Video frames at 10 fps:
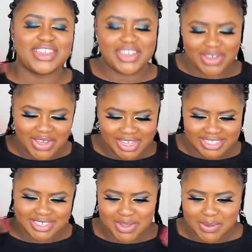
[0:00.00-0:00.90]

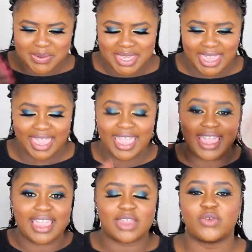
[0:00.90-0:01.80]
Gosh,
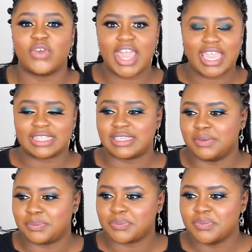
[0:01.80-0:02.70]
okay, right.
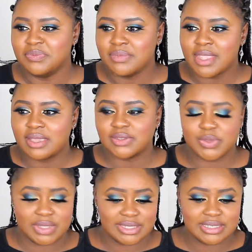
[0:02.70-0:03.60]

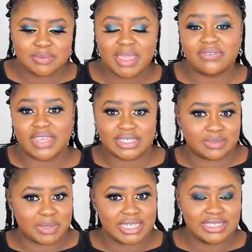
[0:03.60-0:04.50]
So this is my
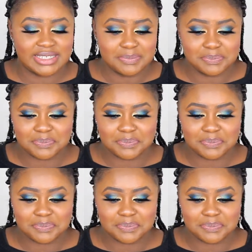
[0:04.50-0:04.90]
face beat.